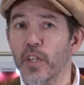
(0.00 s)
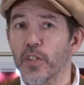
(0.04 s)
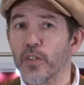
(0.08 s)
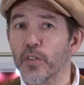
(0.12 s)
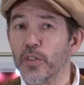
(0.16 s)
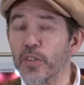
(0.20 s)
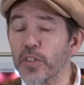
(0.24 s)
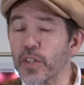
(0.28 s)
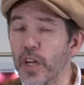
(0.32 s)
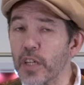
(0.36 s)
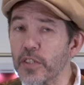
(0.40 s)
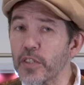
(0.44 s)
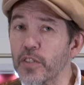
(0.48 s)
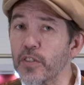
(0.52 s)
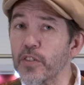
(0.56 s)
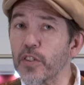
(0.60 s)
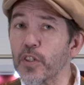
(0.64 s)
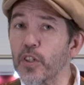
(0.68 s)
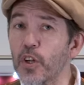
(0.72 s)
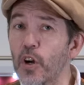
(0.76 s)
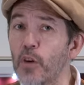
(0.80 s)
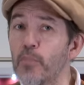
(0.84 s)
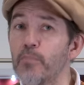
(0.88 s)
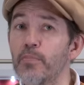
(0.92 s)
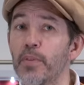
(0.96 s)
you're starting to
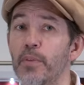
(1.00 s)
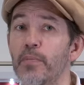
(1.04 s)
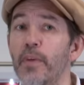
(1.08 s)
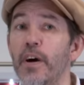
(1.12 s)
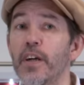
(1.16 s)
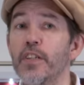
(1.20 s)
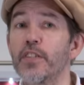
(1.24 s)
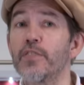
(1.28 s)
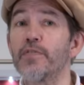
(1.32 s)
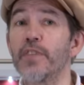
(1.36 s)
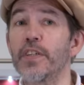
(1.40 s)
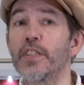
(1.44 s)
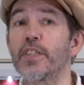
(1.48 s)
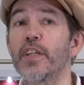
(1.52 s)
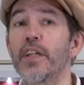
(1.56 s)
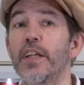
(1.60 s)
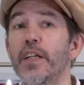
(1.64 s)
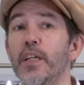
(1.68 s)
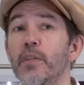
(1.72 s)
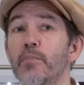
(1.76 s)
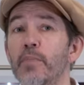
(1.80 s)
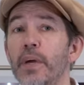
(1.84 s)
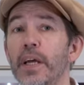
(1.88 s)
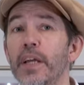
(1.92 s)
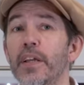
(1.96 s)
compromise fit a
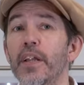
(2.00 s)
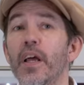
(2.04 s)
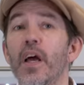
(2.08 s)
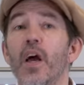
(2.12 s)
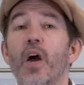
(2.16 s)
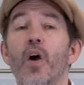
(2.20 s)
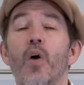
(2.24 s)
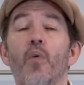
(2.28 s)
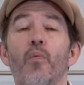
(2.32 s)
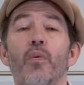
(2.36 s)
little bit.